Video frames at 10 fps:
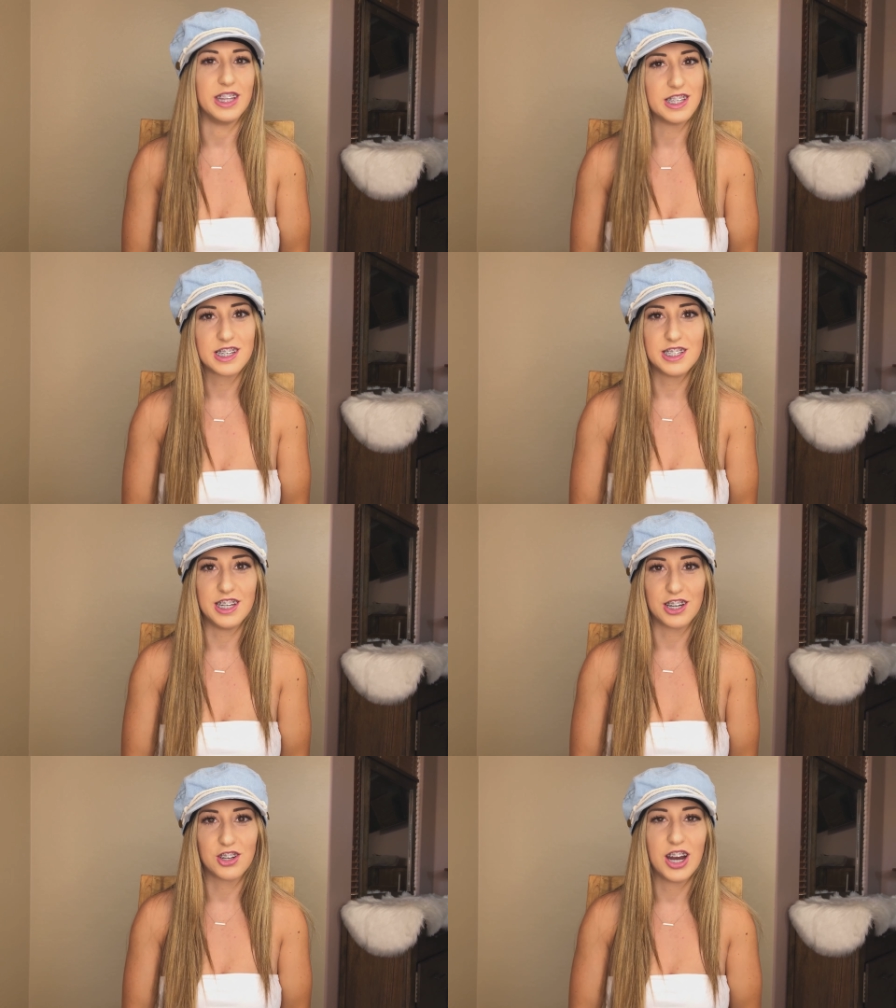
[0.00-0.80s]
These
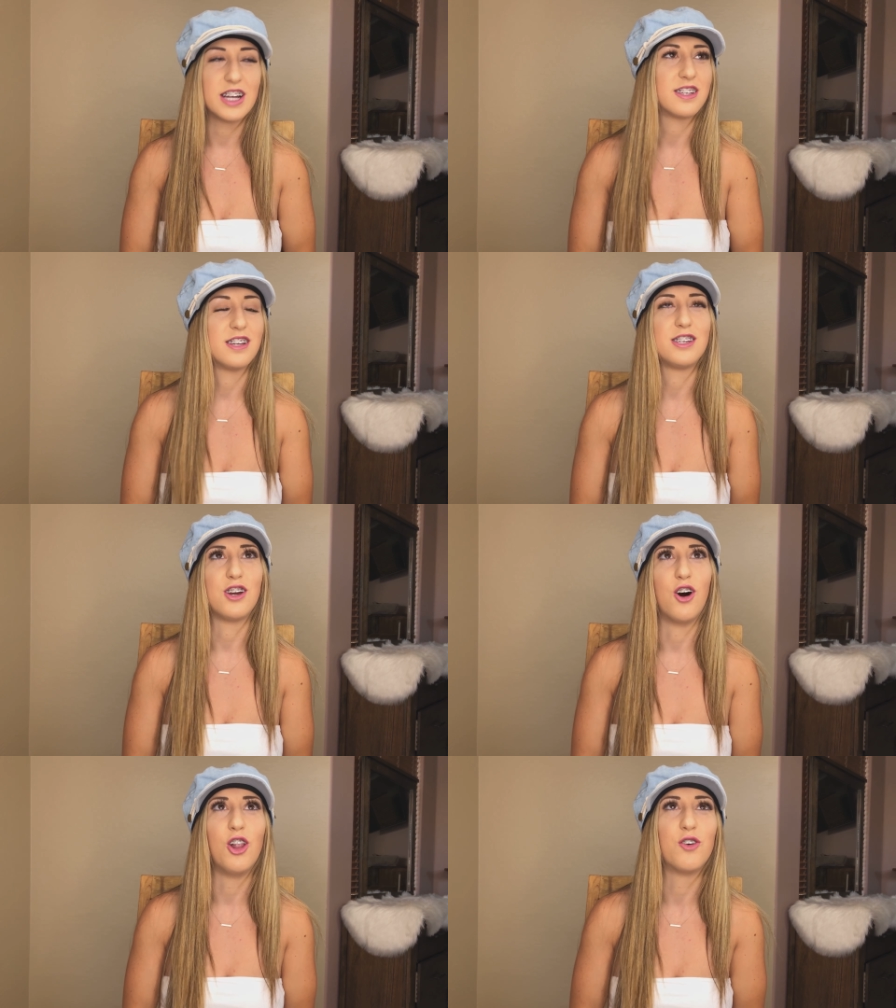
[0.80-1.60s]
conductor hats I
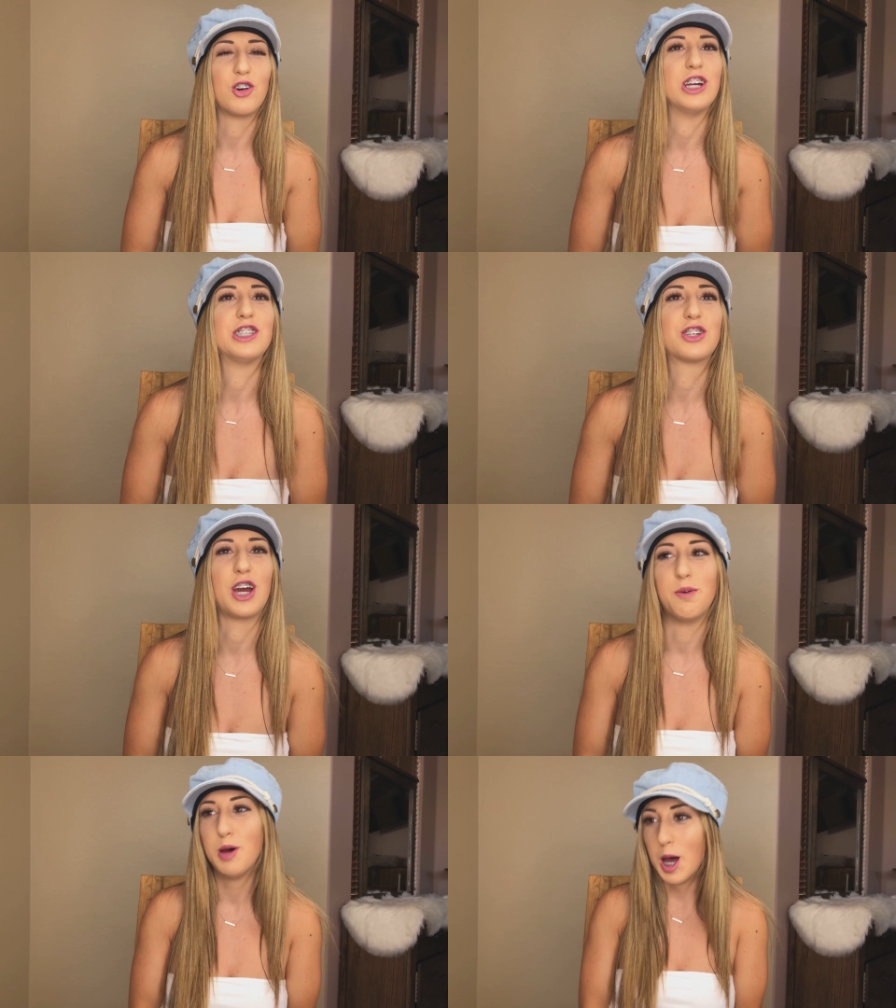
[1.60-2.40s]
see all over
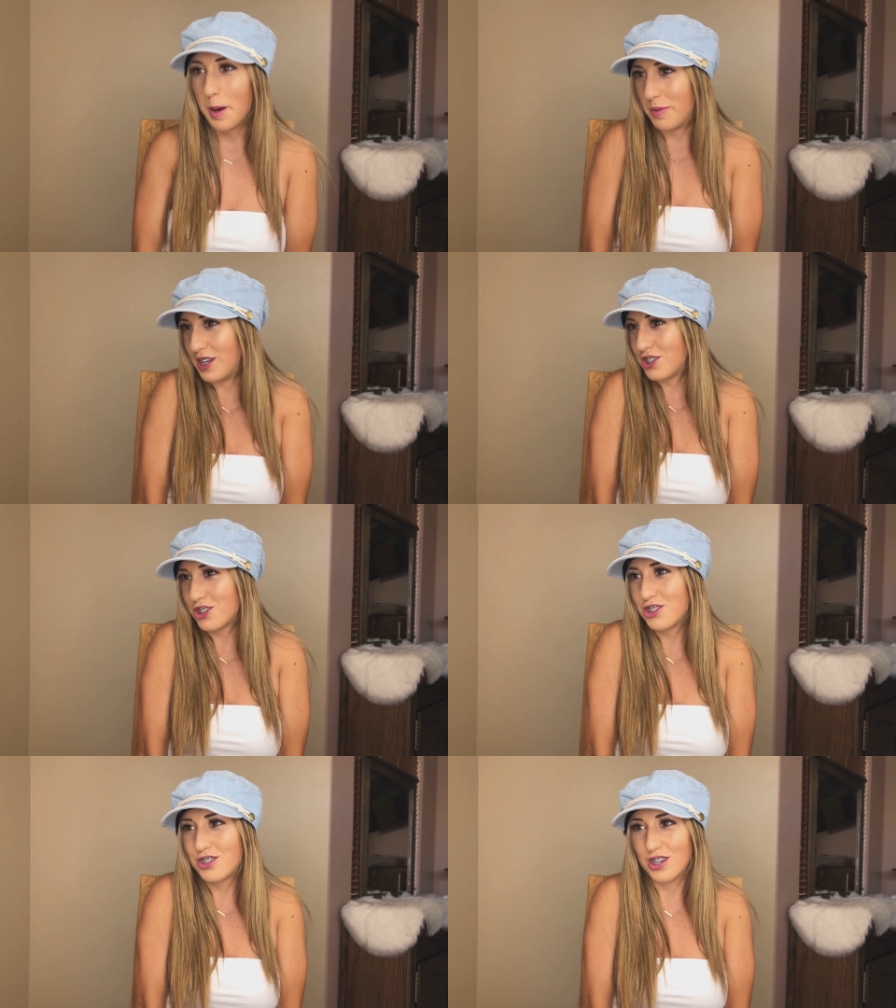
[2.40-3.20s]
Instagram, but it's
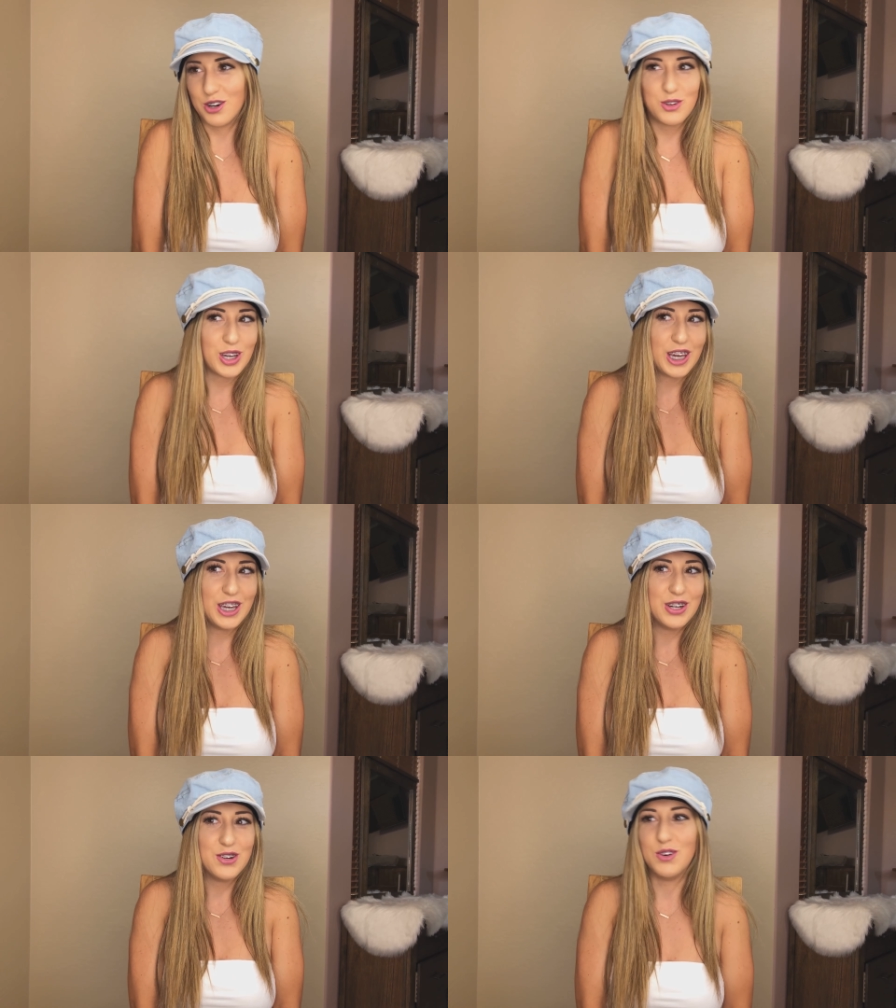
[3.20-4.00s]
just so
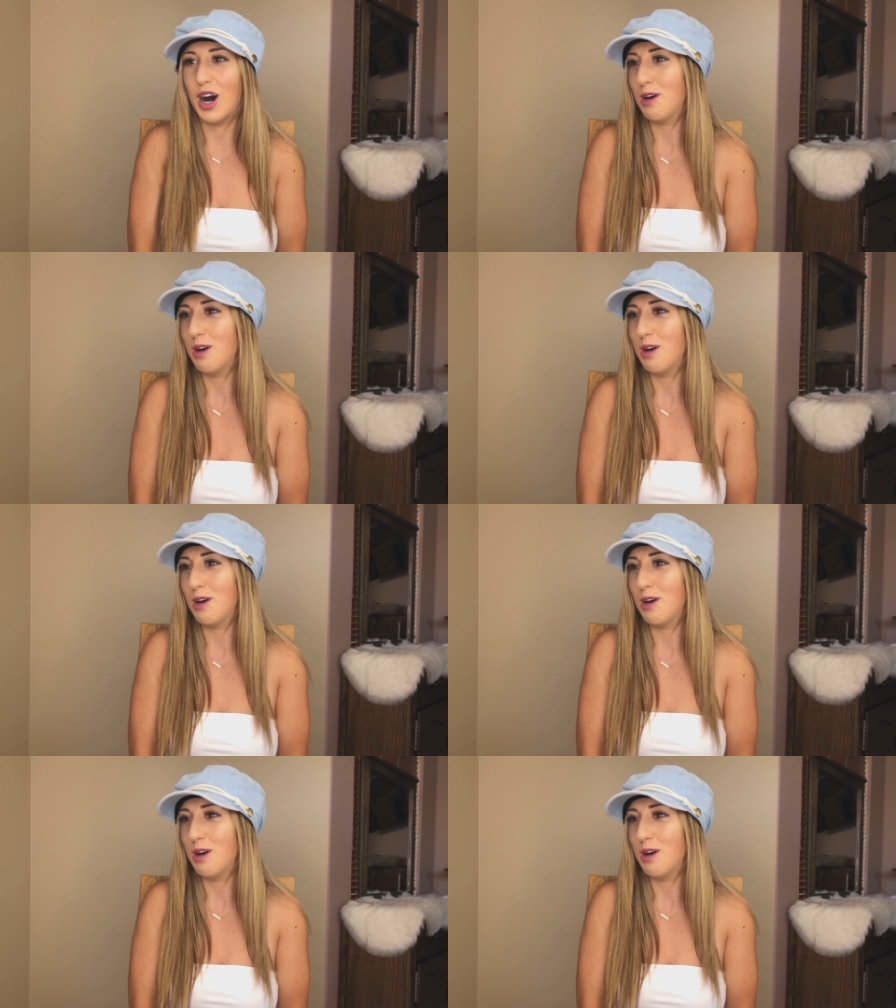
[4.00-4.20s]
cute.